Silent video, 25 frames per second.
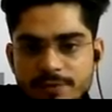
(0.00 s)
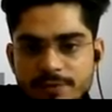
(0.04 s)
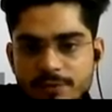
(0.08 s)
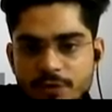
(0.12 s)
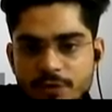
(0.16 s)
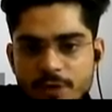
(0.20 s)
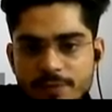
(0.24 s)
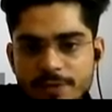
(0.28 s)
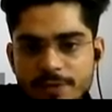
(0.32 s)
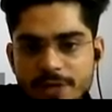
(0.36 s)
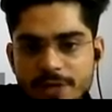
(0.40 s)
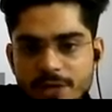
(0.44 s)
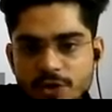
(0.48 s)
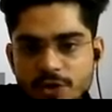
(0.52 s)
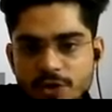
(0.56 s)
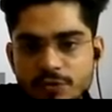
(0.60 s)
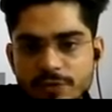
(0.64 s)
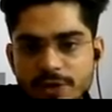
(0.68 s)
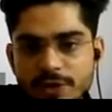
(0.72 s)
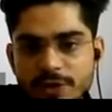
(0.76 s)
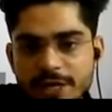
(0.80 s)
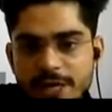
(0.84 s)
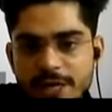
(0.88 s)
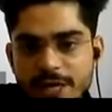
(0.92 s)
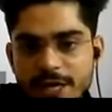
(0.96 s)
From here you
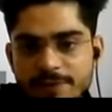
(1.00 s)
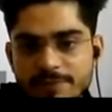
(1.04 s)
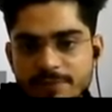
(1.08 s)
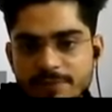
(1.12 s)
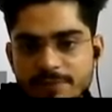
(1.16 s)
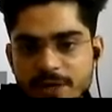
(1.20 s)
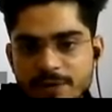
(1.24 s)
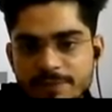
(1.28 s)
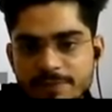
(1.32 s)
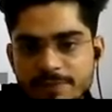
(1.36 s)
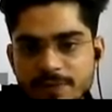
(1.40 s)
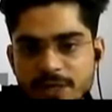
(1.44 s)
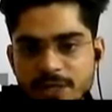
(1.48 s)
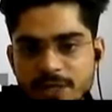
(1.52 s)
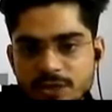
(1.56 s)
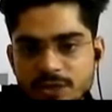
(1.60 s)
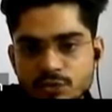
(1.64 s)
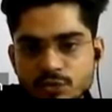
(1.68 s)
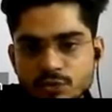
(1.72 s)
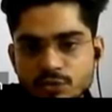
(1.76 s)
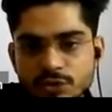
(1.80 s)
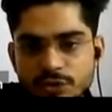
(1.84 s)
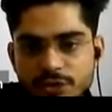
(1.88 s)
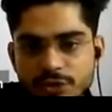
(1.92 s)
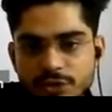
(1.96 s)
will get 1 plus
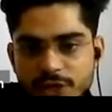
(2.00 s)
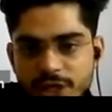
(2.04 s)
root